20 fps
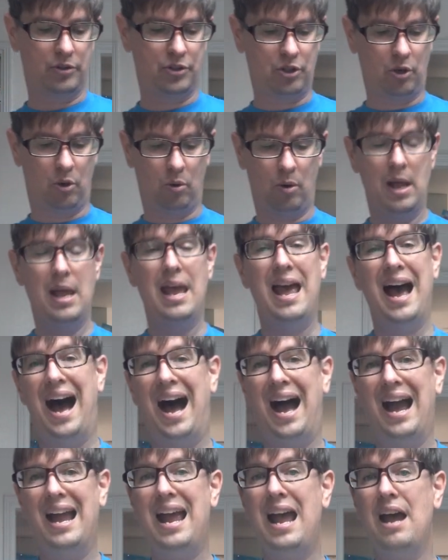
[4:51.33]
So
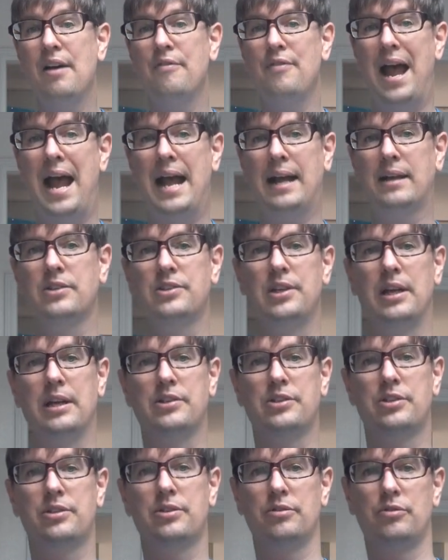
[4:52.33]
I have
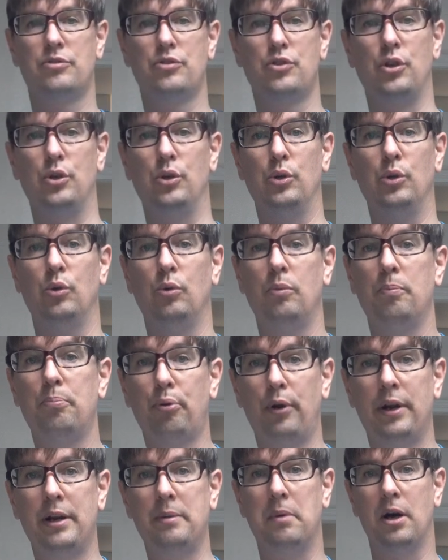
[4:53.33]
access to
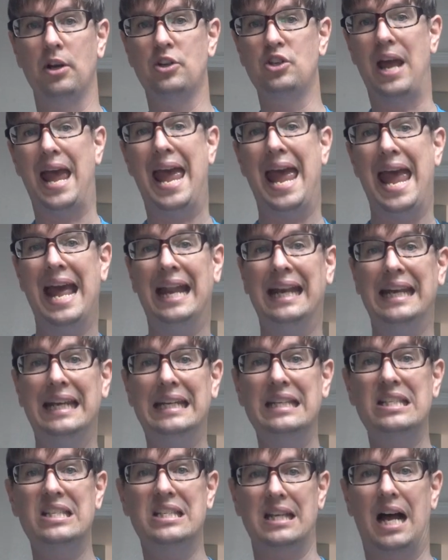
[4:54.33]
pretty much
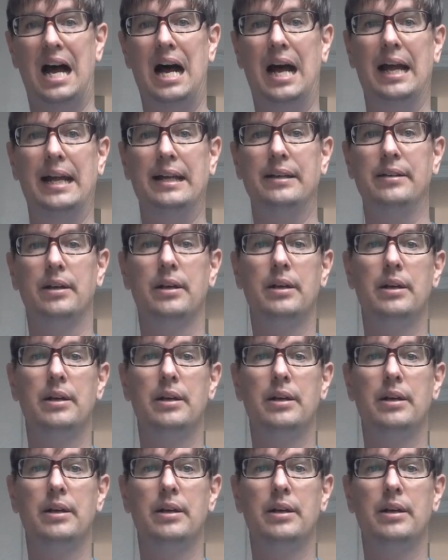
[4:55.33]
any side